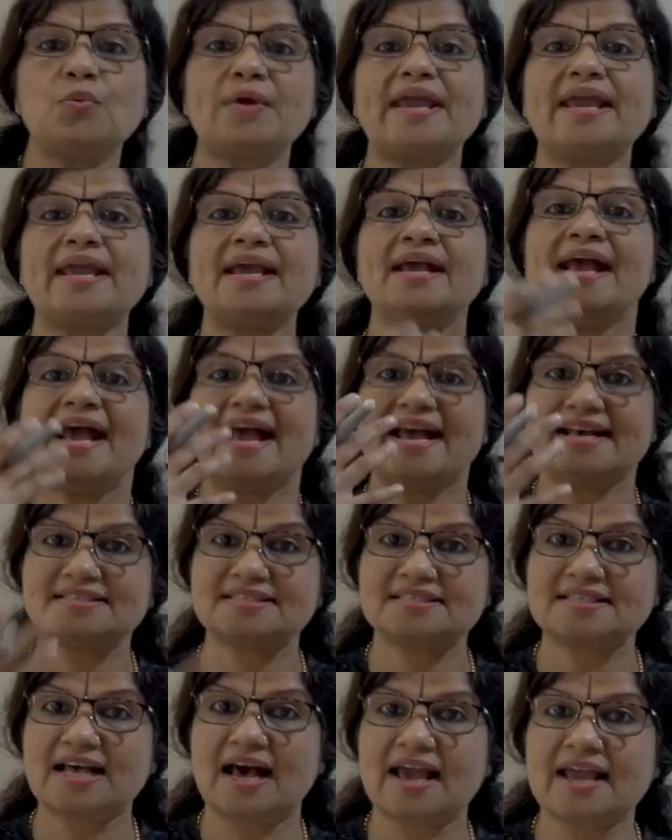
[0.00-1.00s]
we
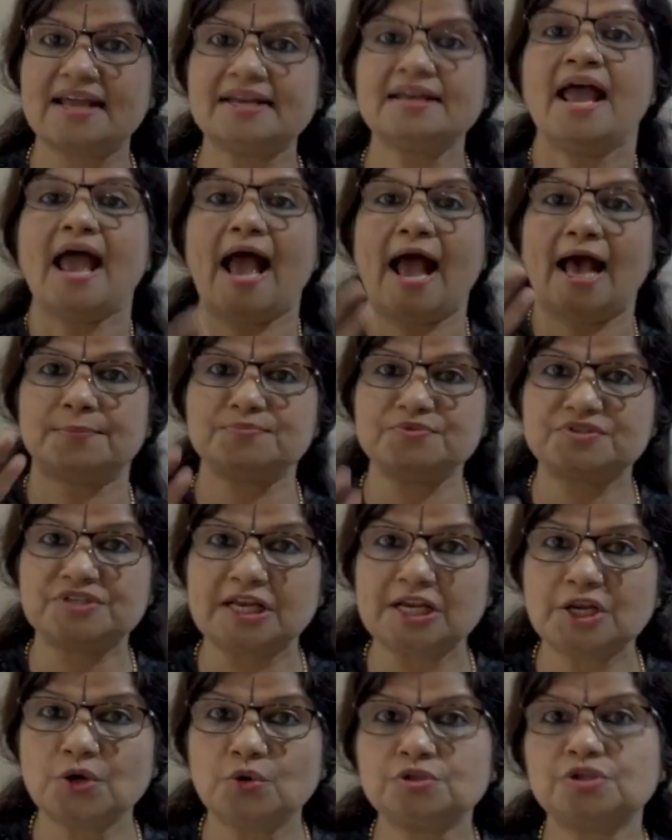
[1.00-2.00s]
assign
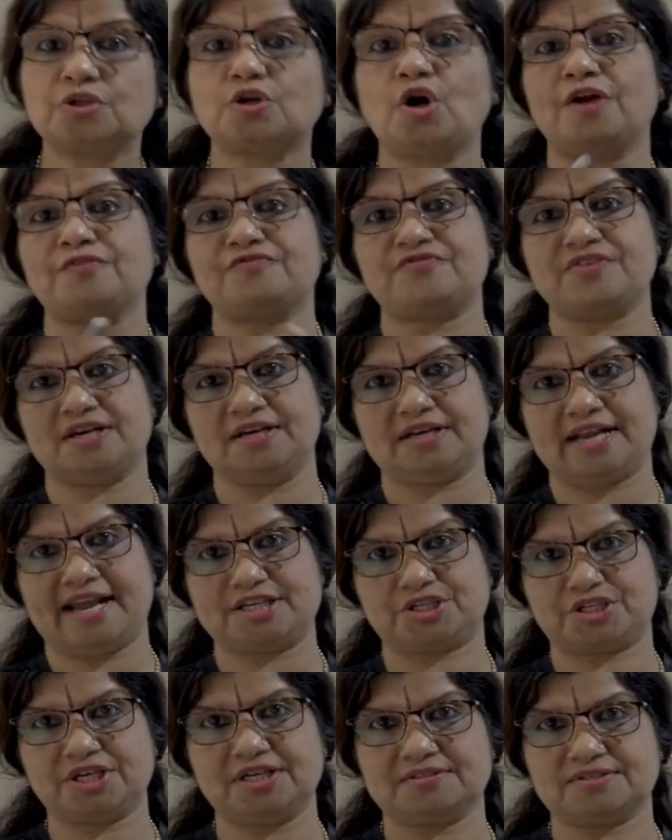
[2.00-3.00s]
absolute
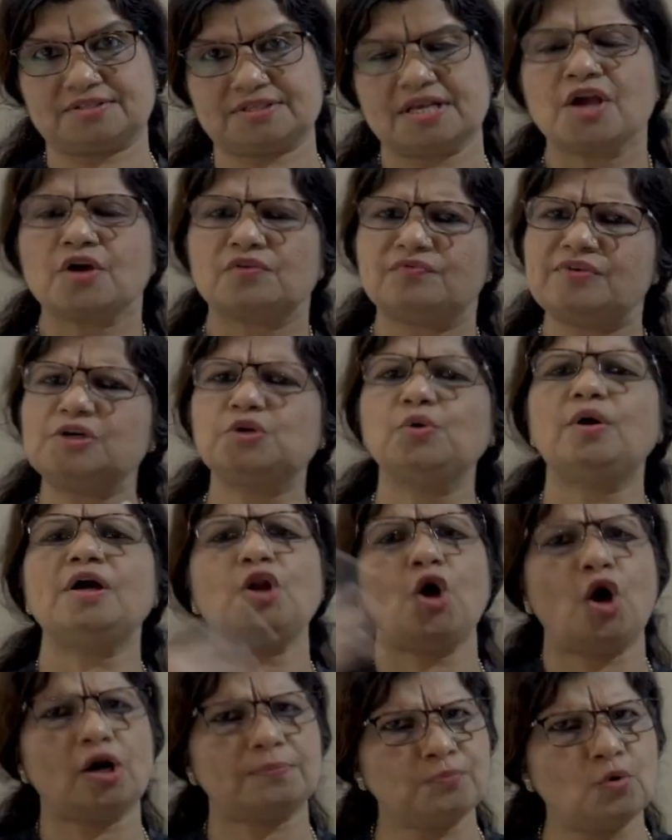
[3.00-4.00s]
configurations. We'll do a
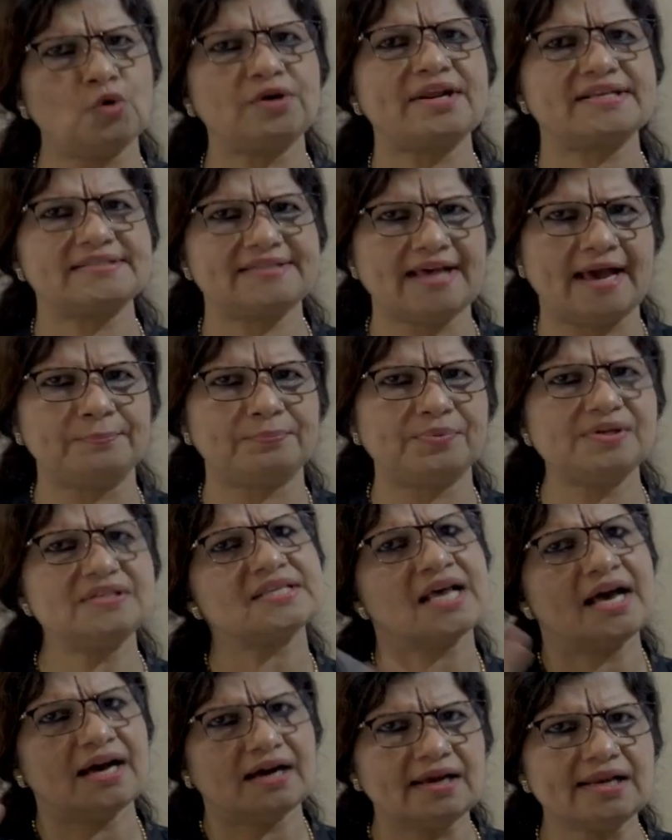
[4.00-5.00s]
lot more examples
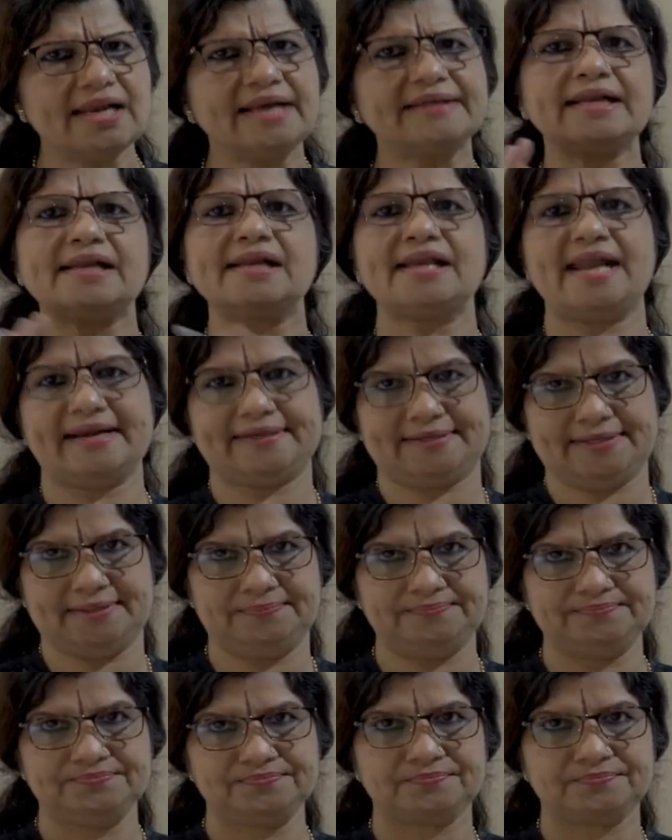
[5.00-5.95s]
a little later.